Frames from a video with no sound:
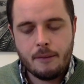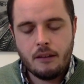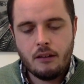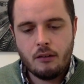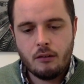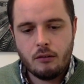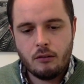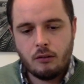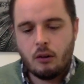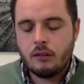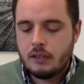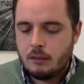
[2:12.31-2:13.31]
You know,
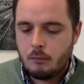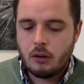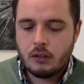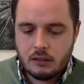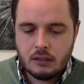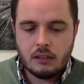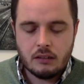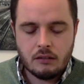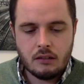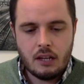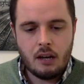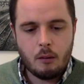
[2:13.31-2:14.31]
content
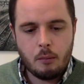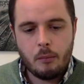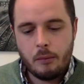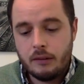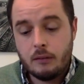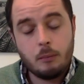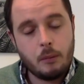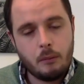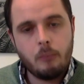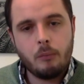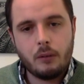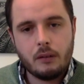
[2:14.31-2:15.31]
marketing's helping business,
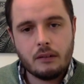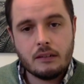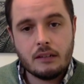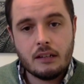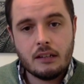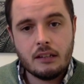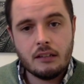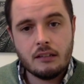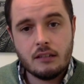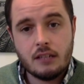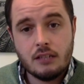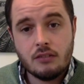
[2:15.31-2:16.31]
but as I say, I think there's
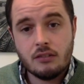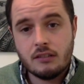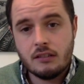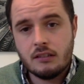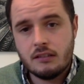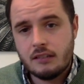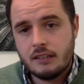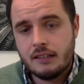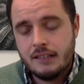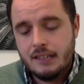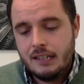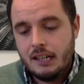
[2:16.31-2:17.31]
an interest and there's
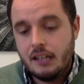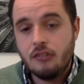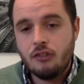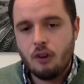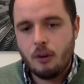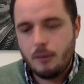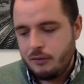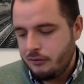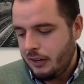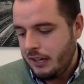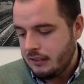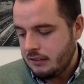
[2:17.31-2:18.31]
an enjoyment
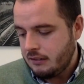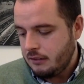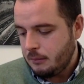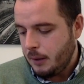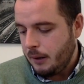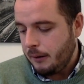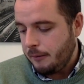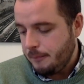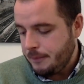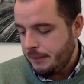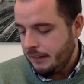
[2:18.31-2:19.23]
factor as well.